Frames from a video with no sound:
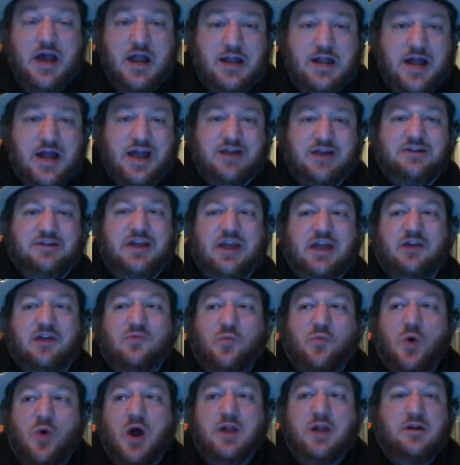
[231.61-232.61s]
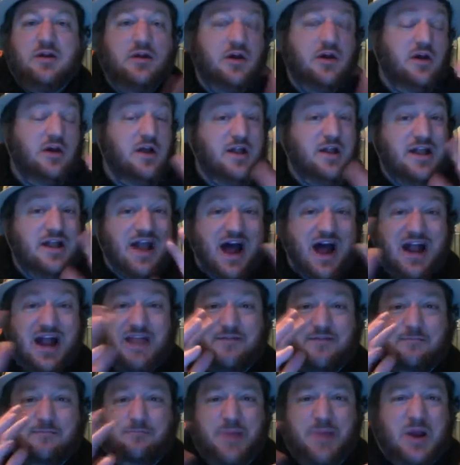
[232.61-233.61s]
Now you're taking one not
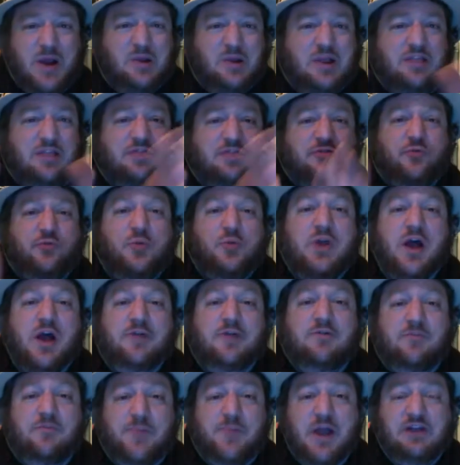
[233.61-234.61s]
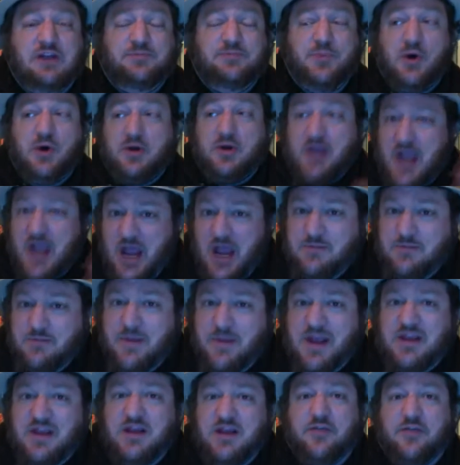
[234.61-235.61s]
even barely 300 page book and
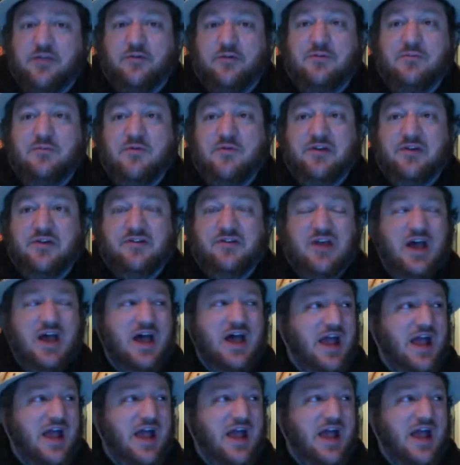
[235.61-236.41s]
making it three movies.